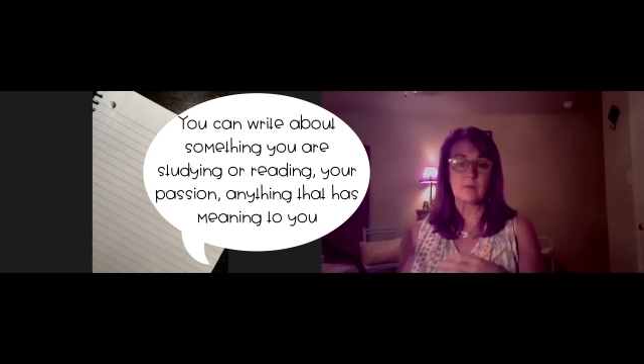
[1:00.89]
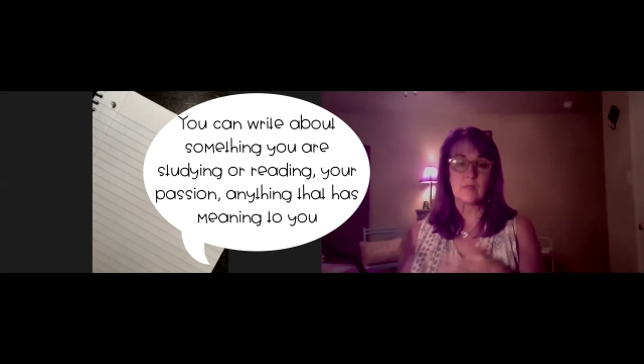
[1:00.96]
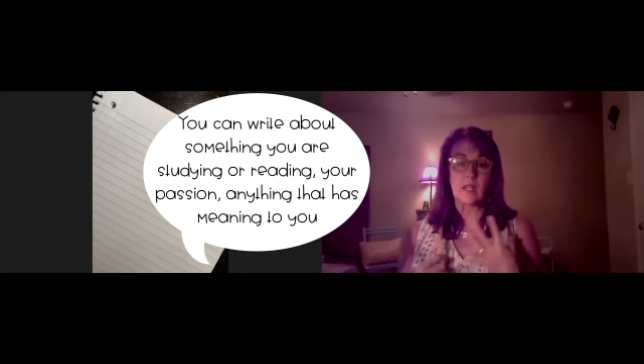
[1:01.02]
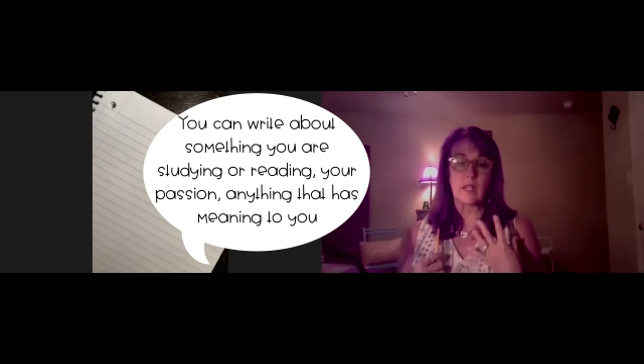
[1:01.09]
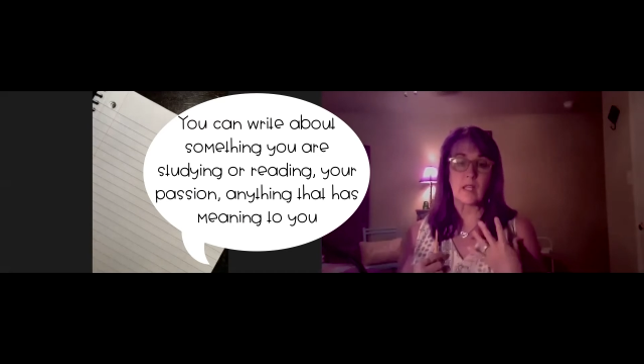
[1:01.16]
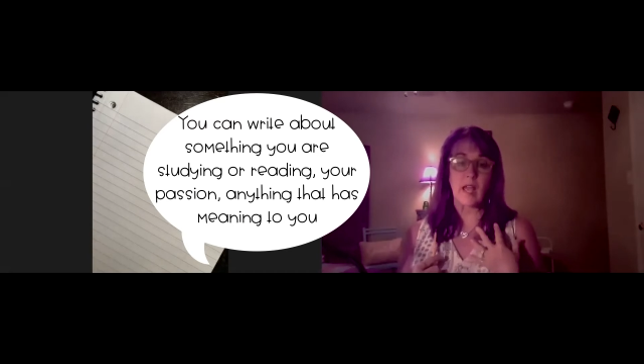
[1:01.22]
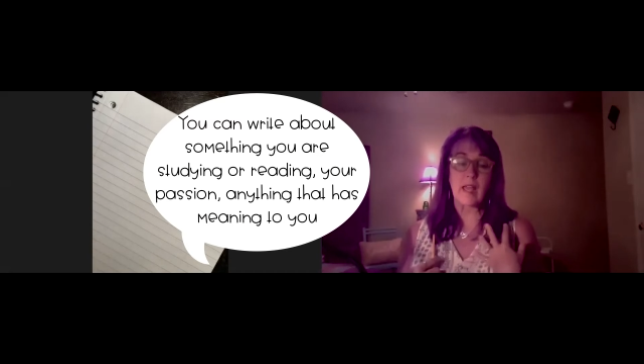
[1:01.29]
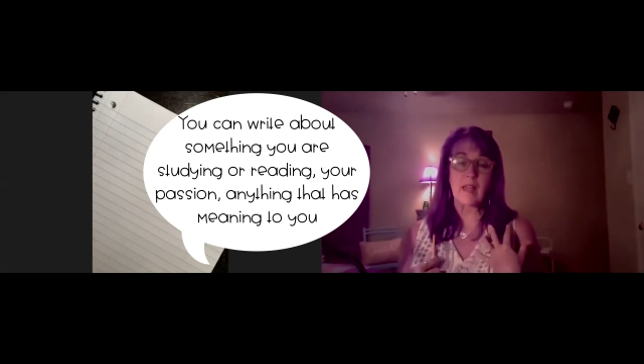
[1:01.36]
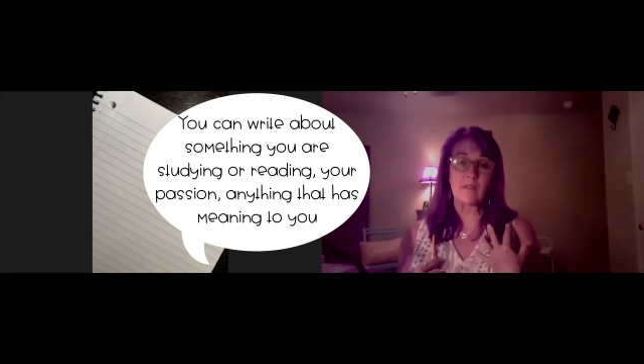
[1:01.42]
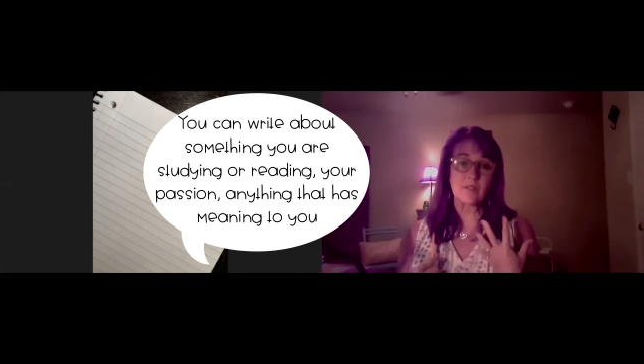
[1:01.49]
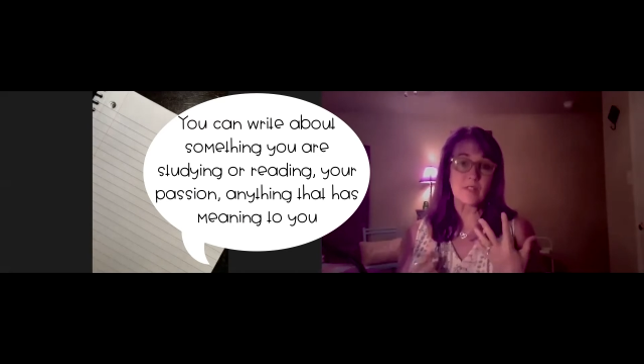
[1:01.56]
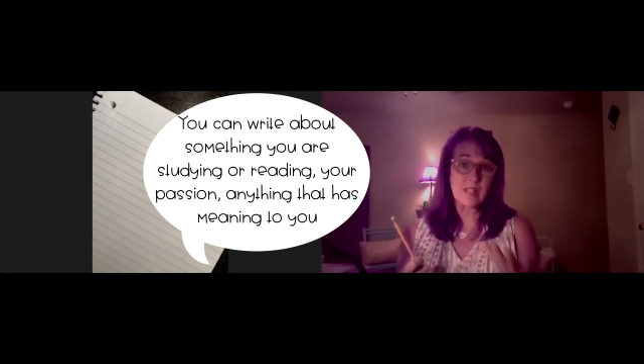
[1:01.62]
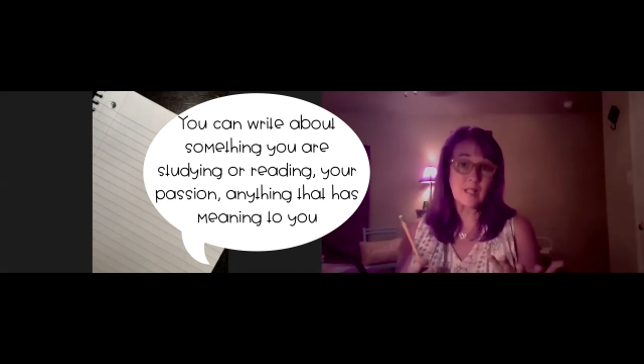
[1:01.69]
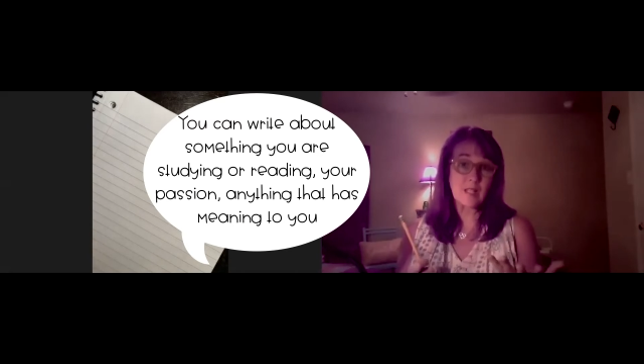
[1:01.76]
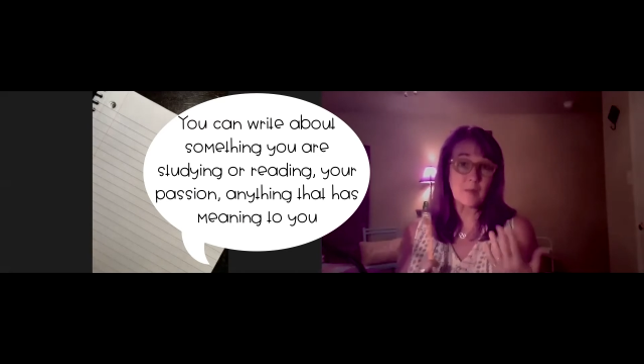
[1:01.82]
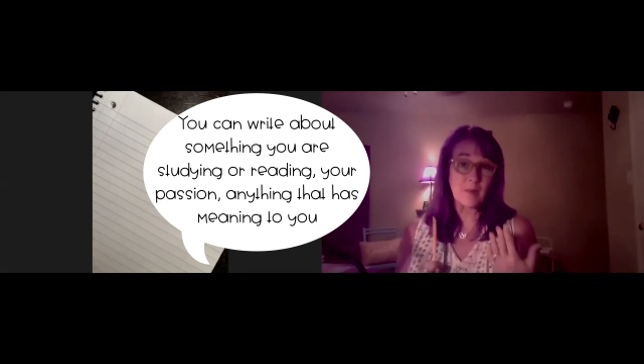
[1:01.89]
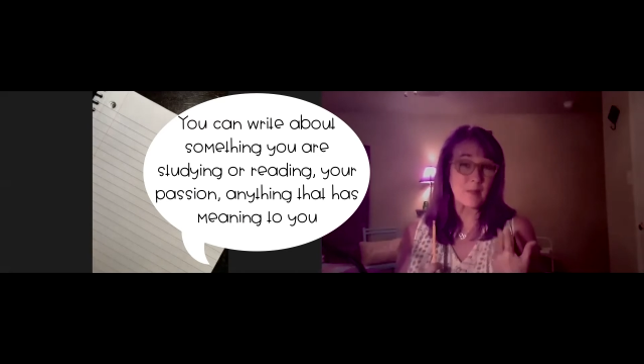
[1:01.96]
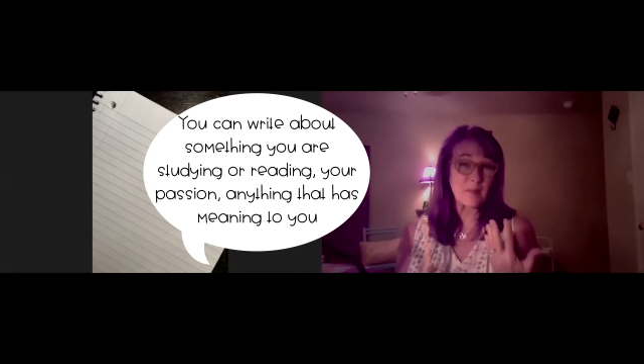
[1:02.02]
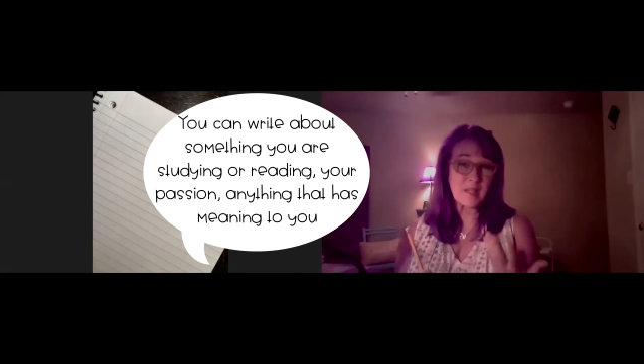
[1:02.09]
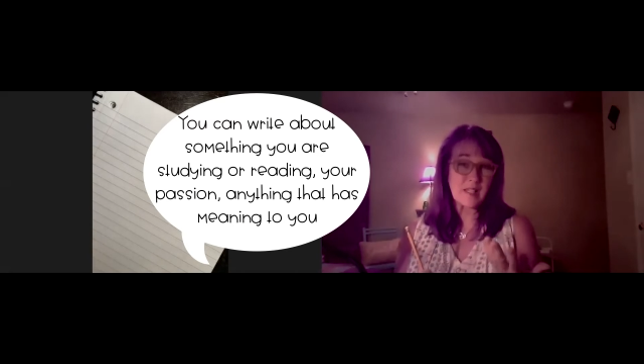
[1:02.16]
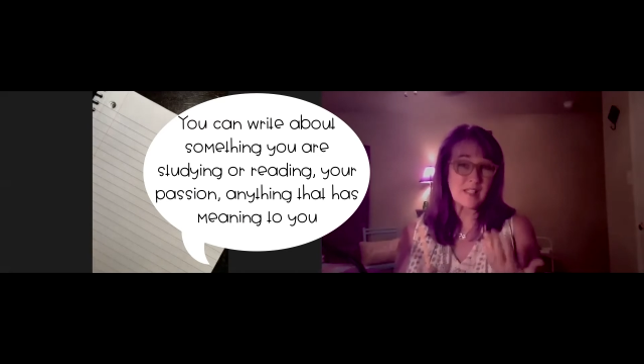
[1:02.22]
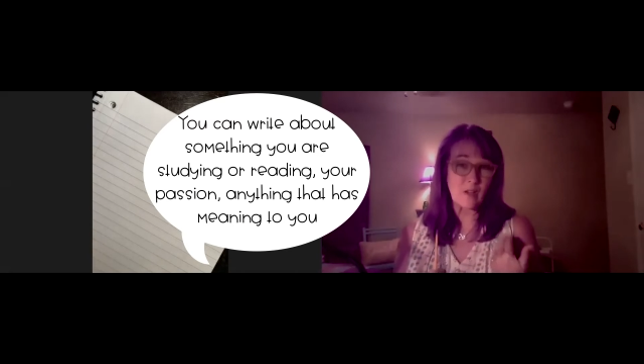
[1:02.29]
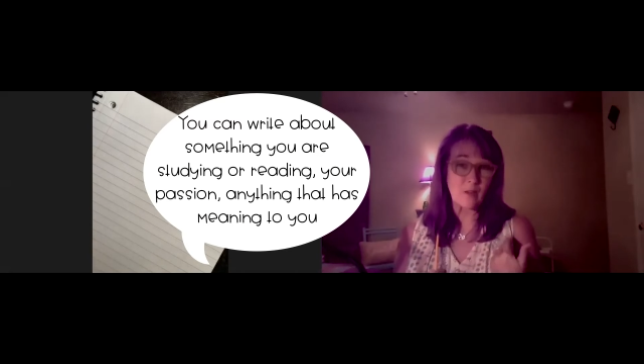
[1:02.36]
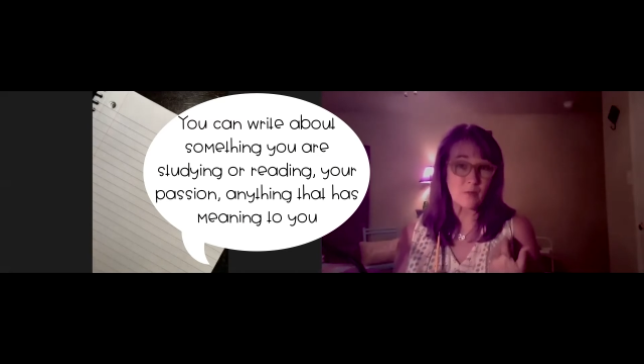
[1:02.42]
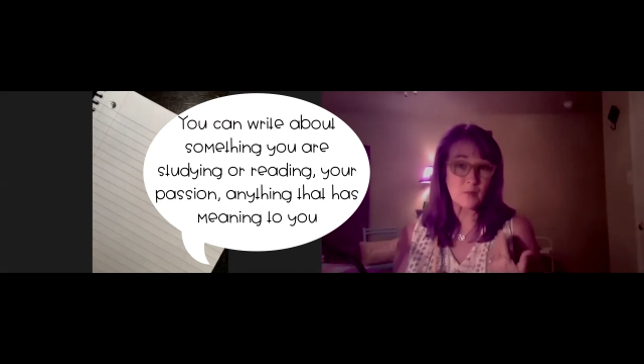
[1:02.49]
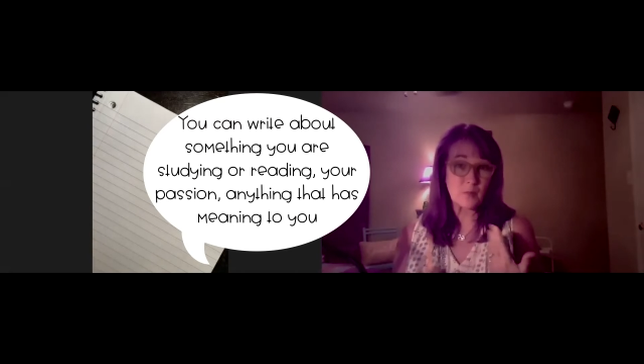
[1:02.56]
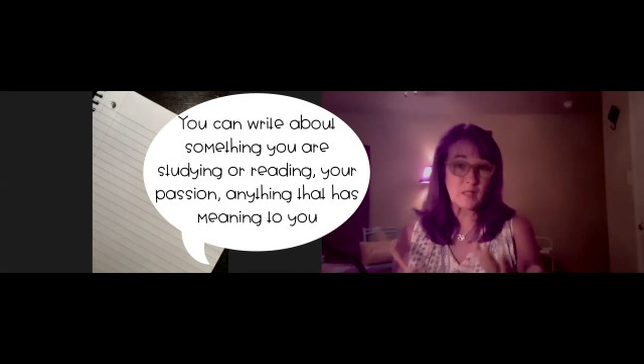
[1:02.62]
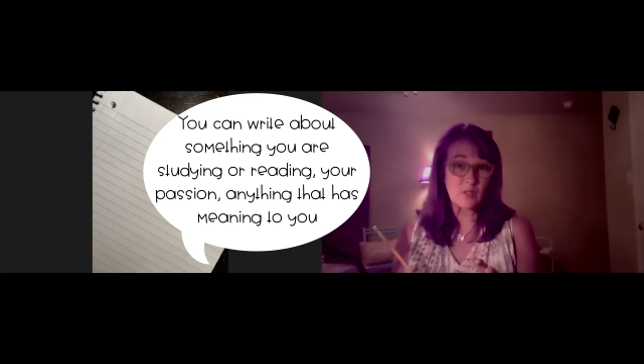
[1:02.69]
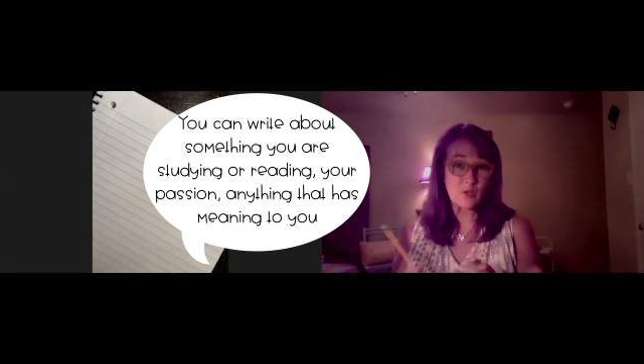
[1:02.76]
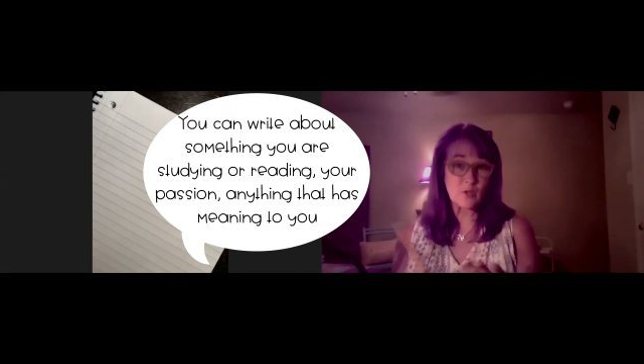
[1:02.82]
Like, I have to think about myself
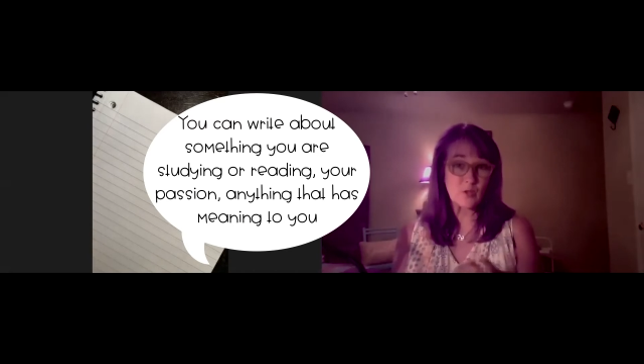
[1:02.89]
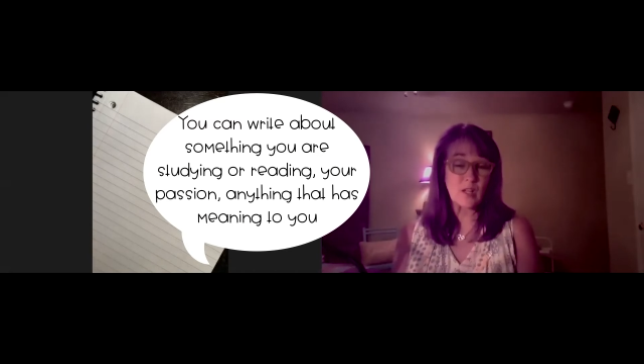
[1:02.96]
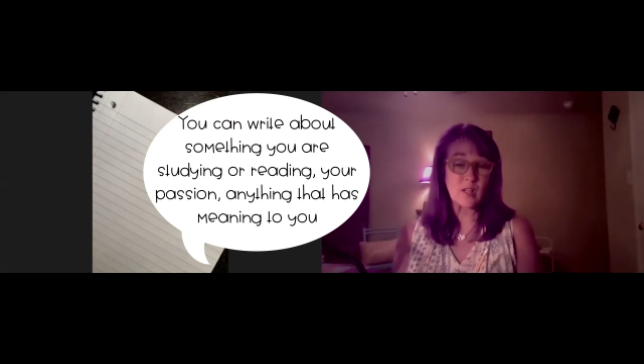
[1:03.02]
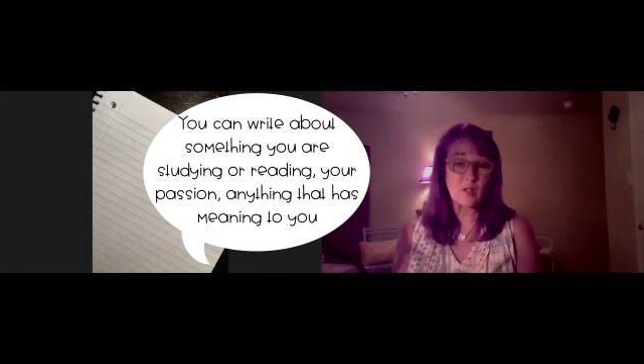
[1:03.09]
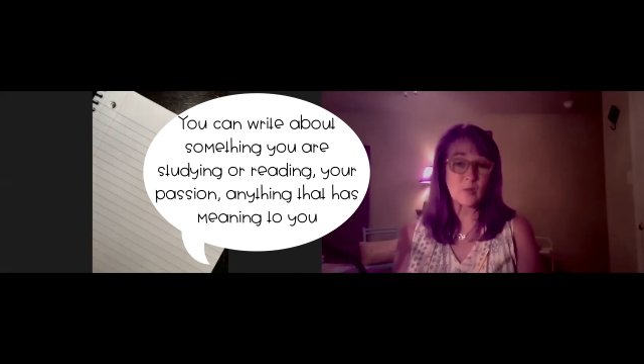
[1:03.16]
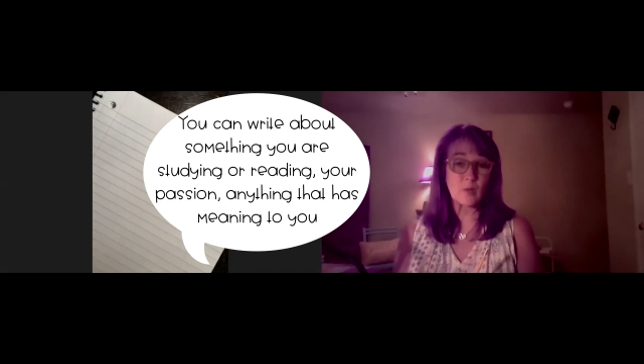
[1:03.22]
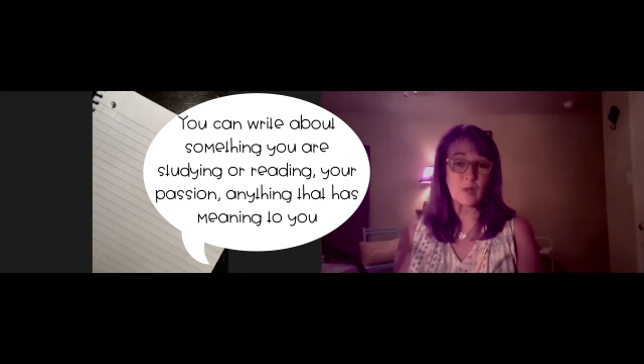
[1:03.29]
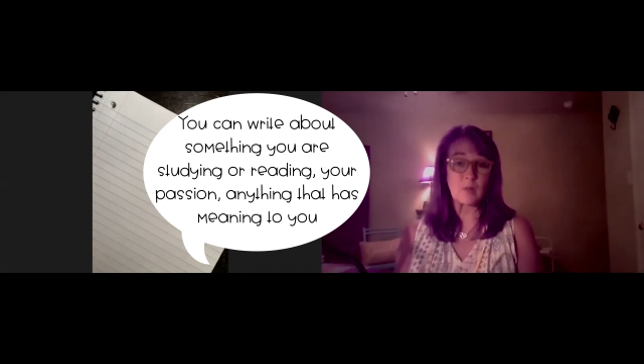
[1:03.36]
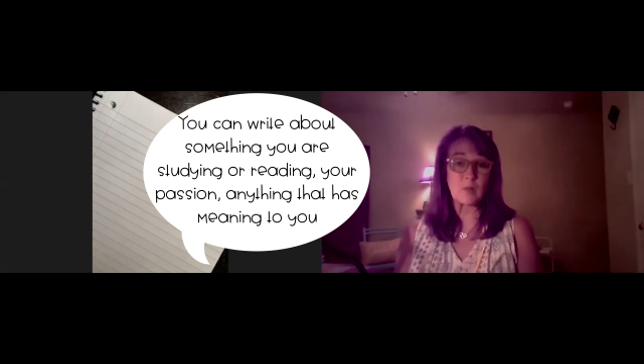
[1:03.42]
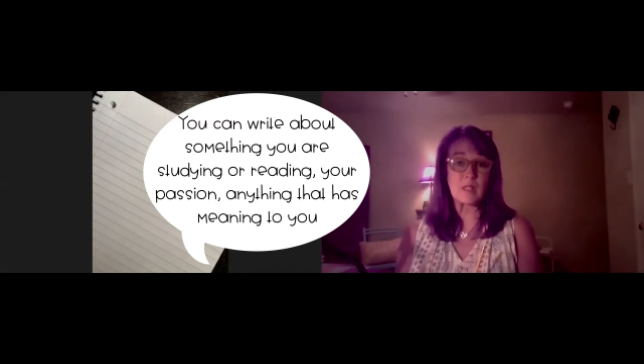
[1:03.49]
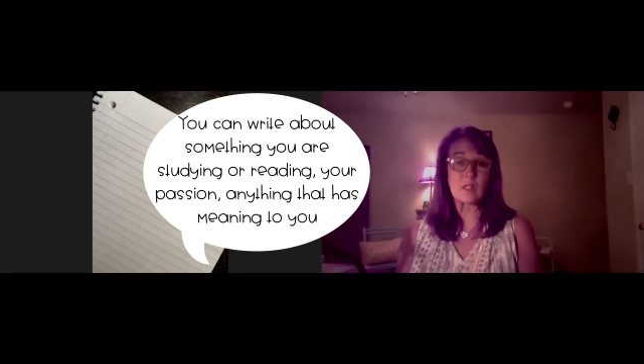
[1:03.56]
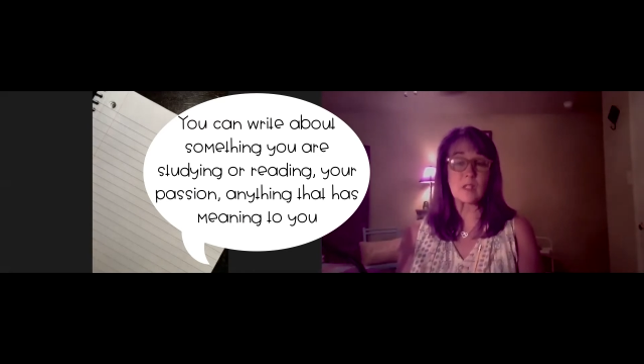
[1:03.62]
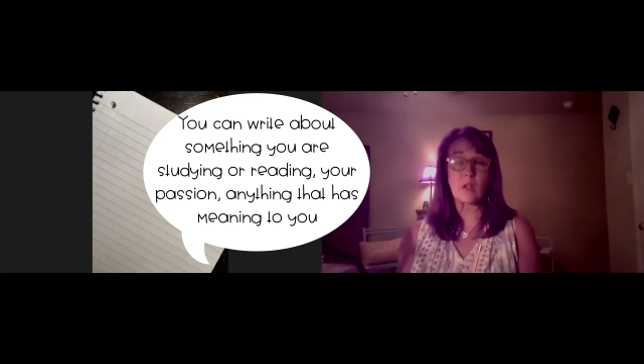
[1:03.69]
because you're not here with me.